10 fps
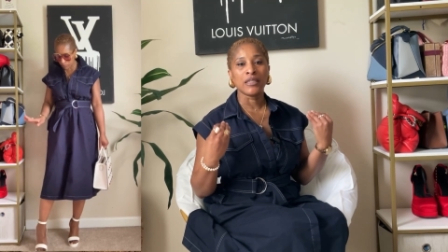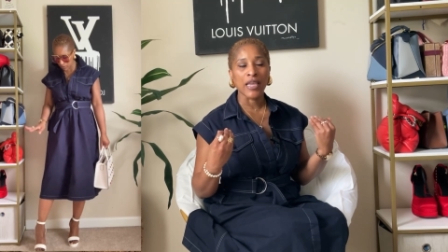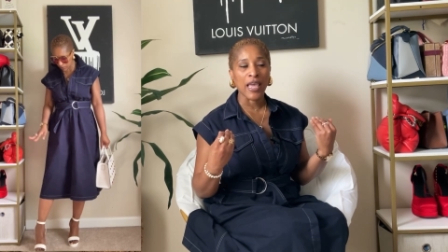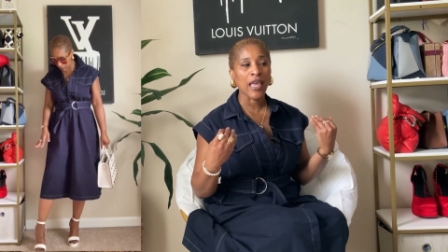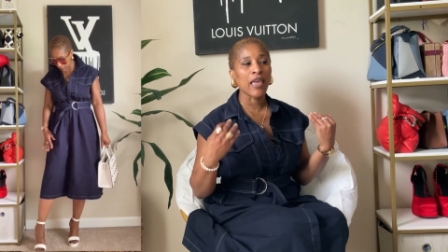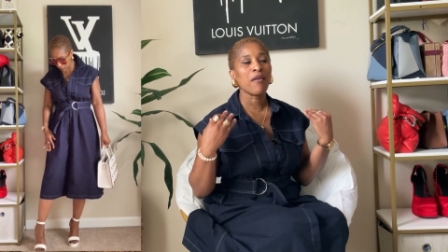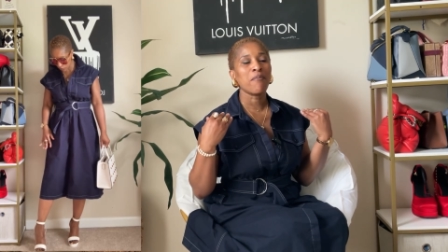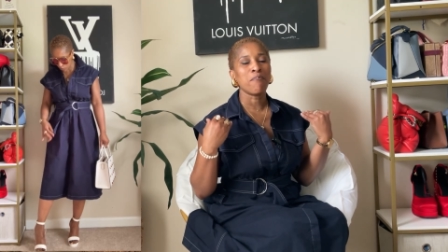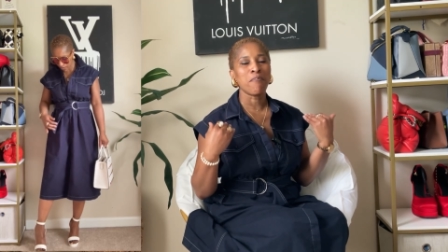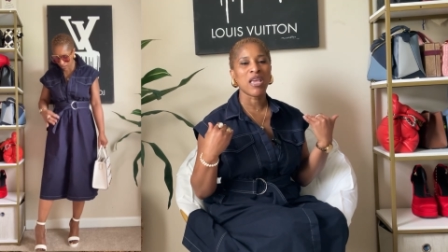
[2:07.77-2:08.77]
They
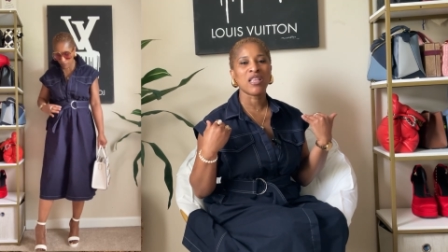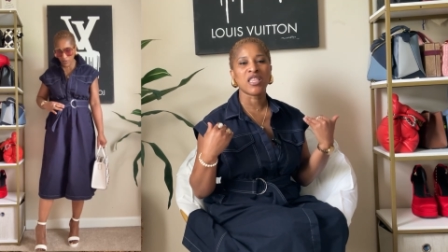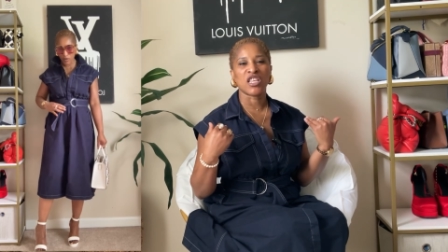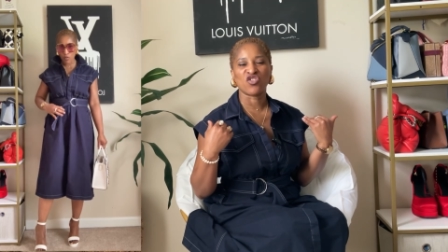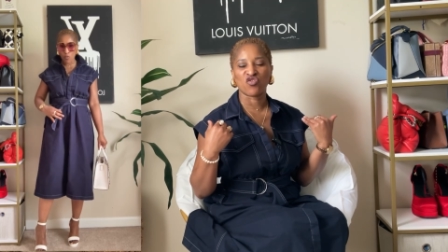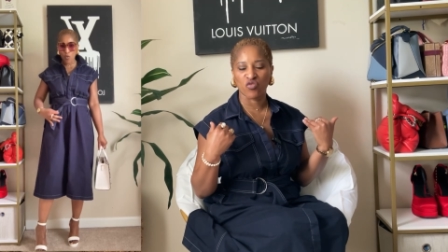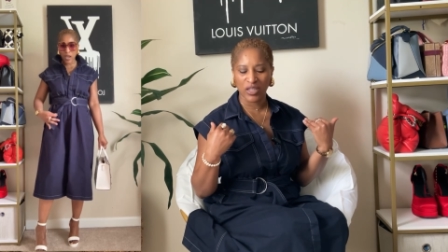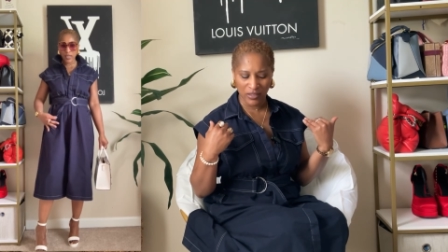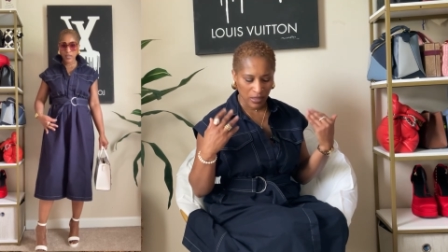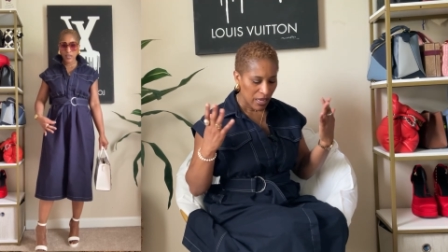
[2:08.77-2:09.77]
made this
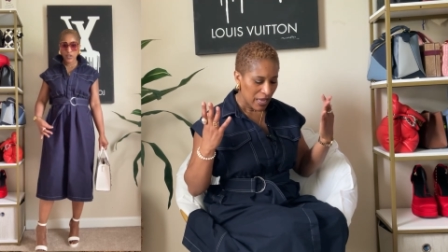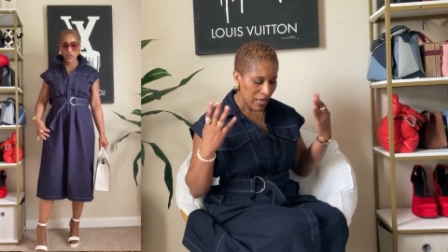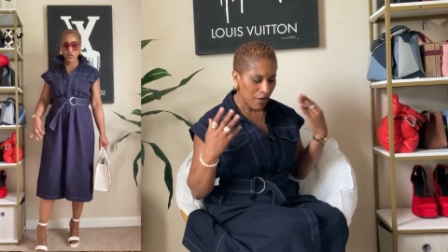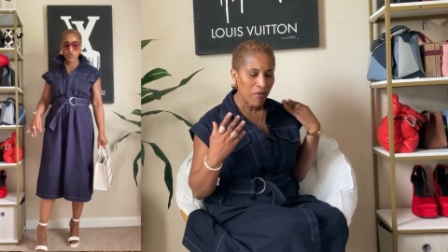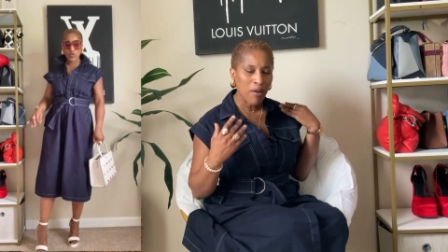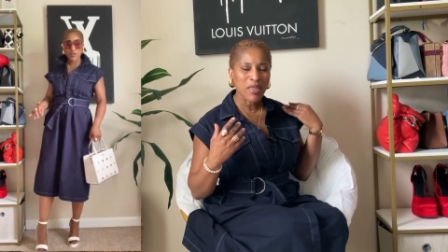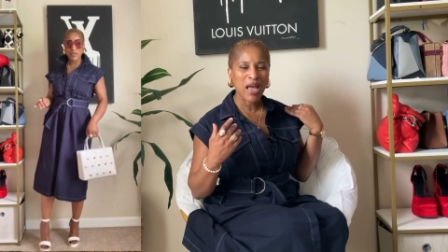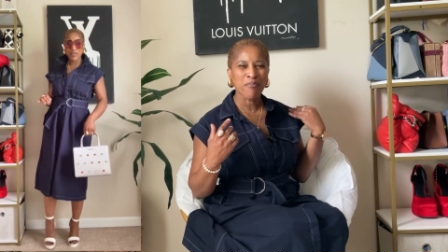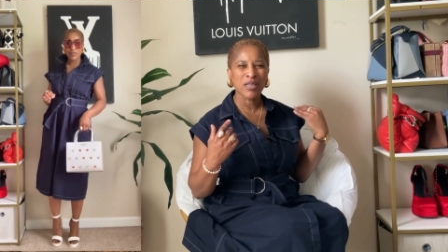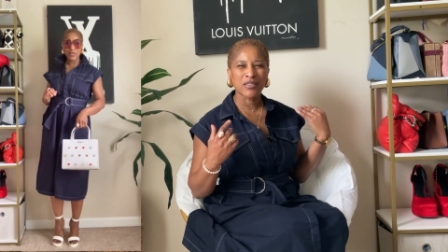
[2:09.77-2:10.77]
dress. If I'm
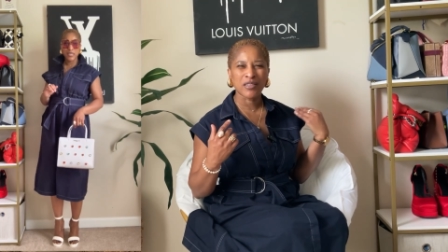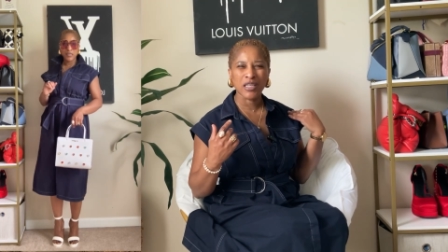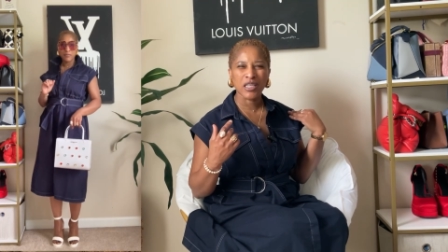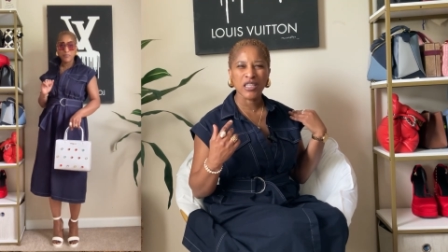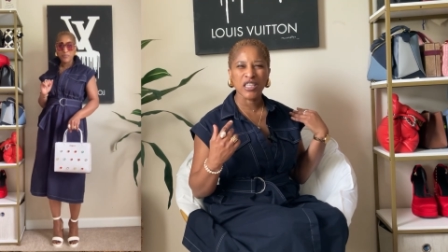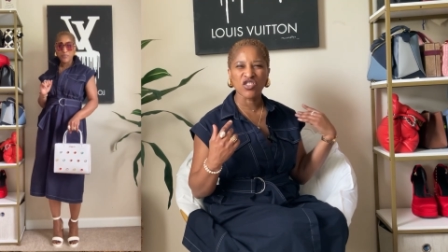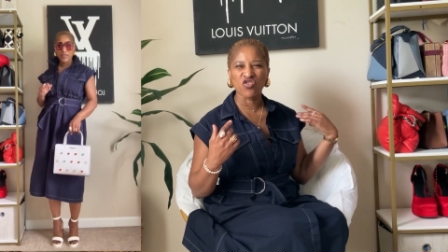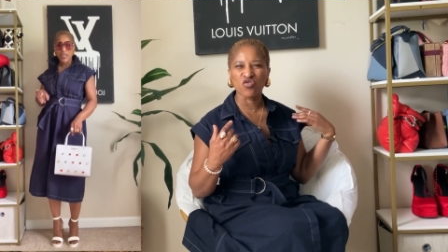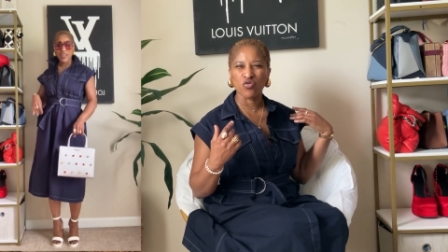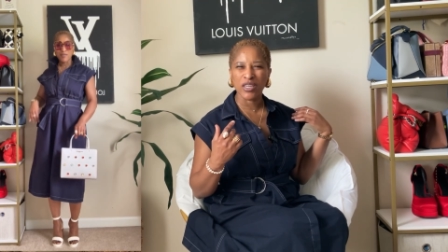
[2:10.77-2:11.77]
not mistaken,
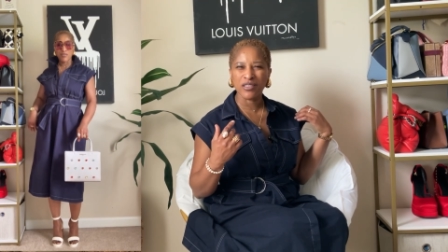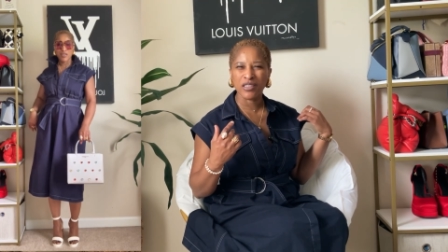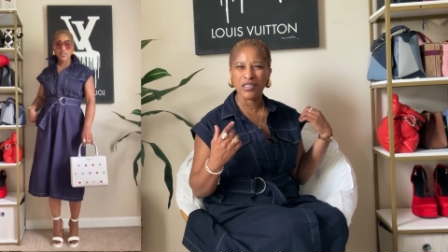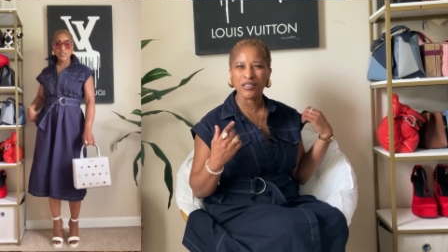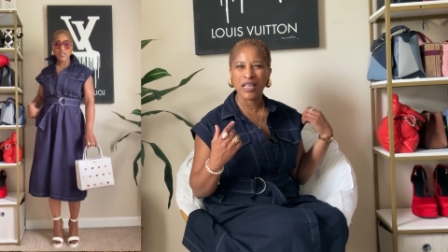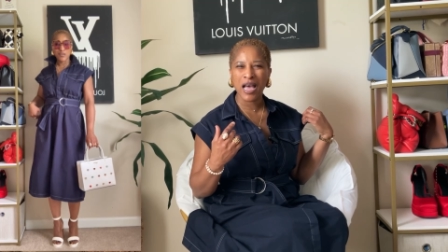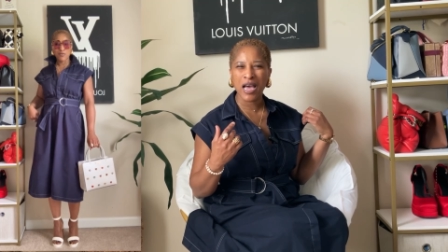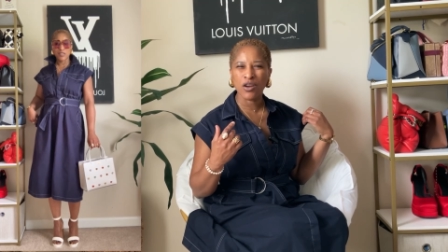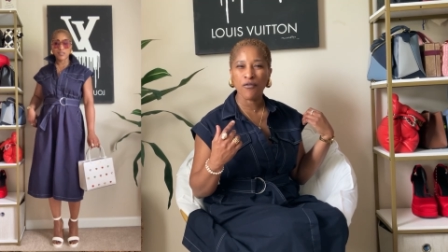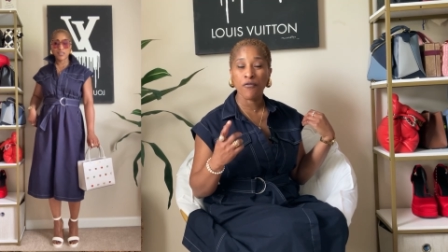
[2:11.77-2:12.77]
this dress is
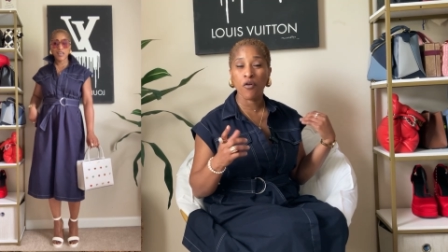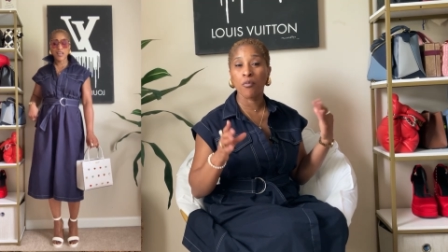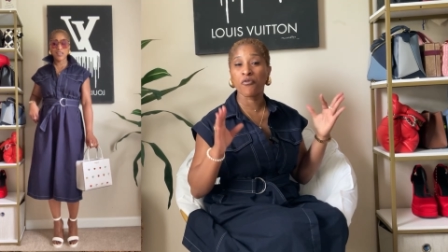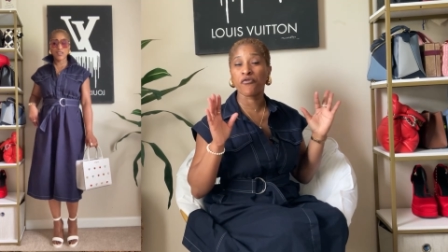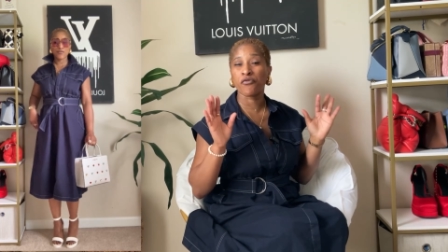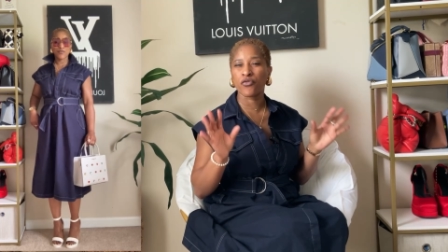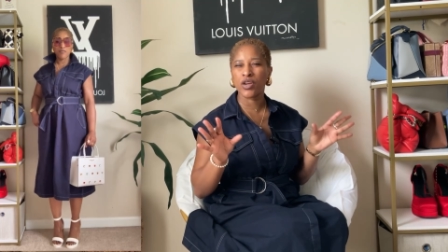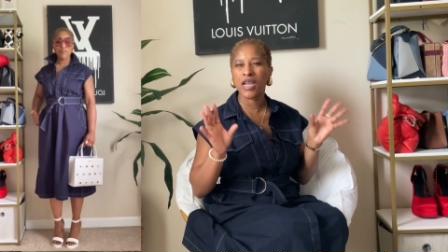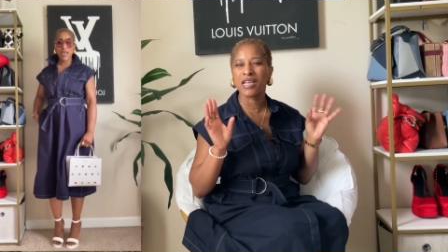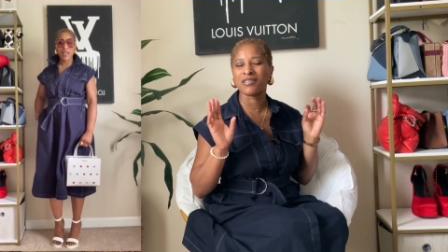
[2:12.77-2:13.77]
out of from
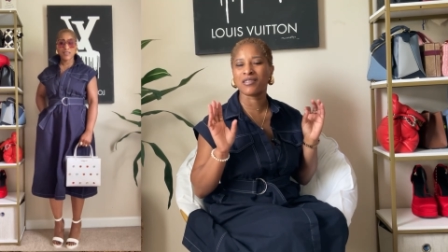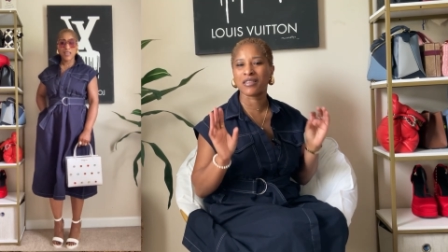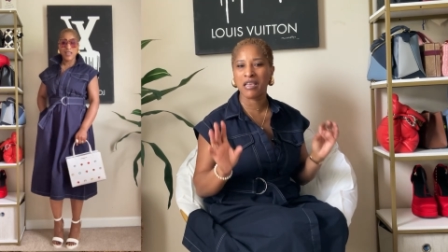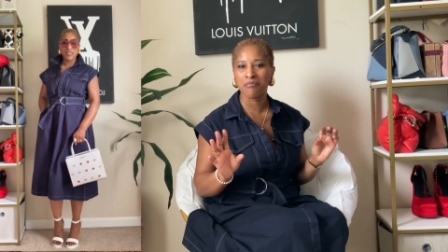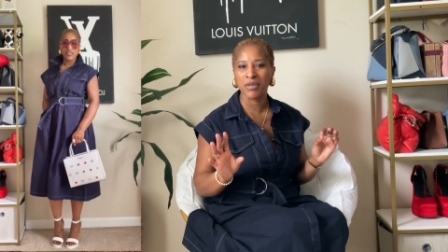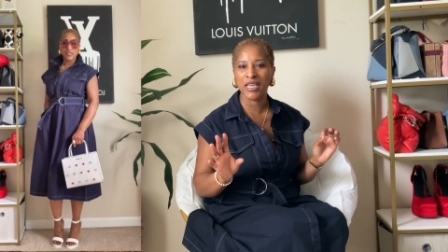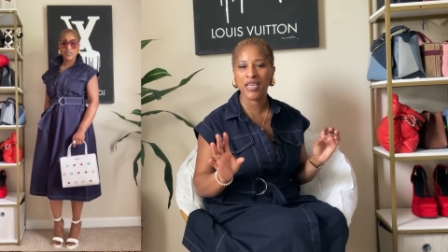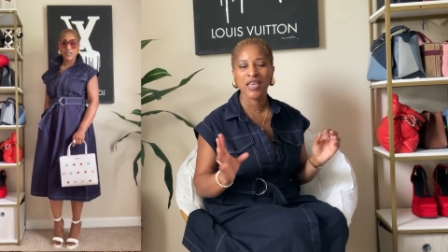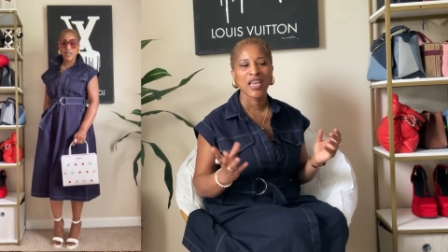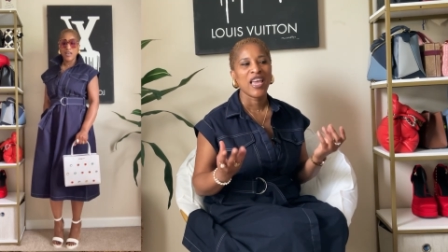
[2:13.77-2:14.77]
Free Assembly,